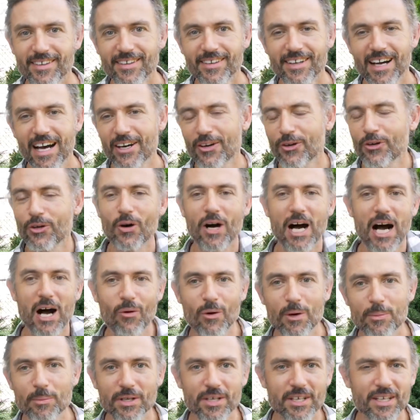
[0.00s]
I don't know how
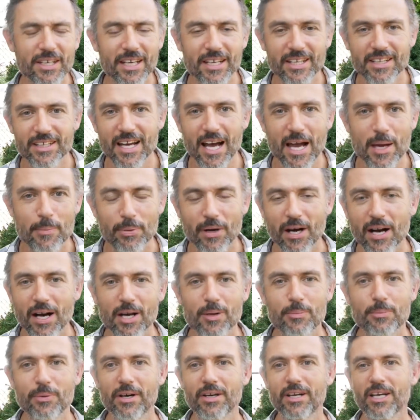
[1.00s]
I'm going to get an
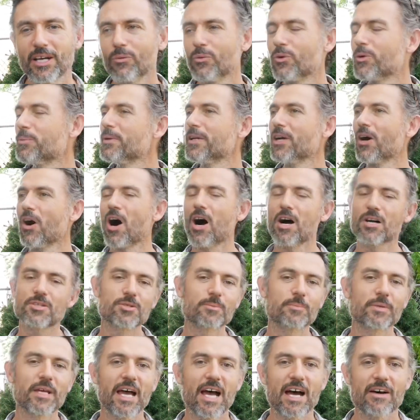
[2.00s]
iPod, but it would be
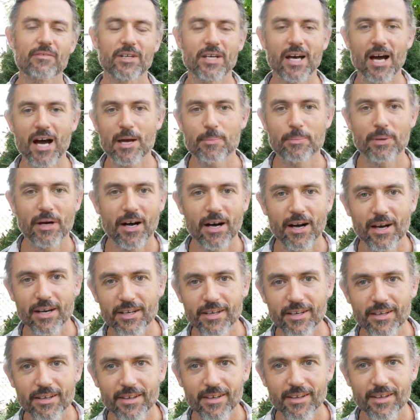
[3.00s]
awesome to have an iPod.
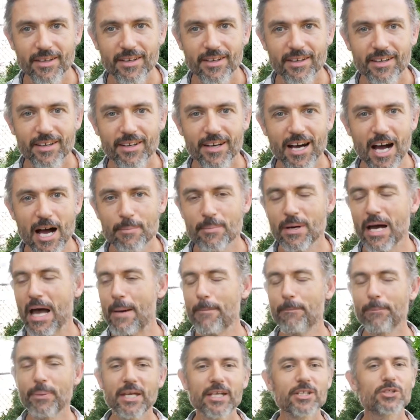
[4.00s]
I'm
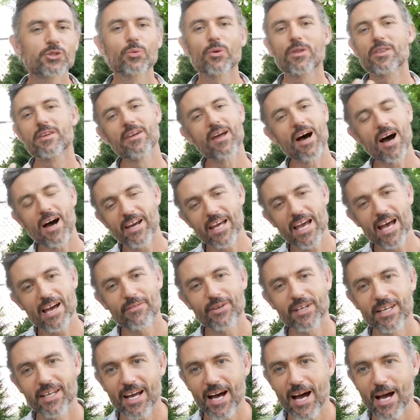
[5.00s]
at peace with not
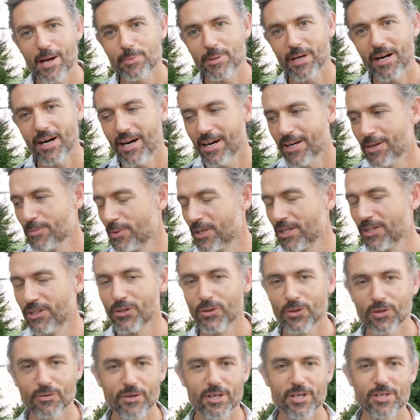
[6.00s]
having an iPod, but
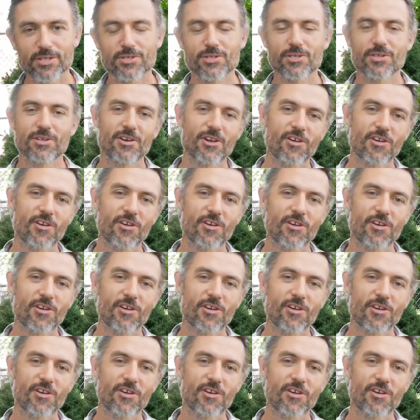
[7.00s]
universe,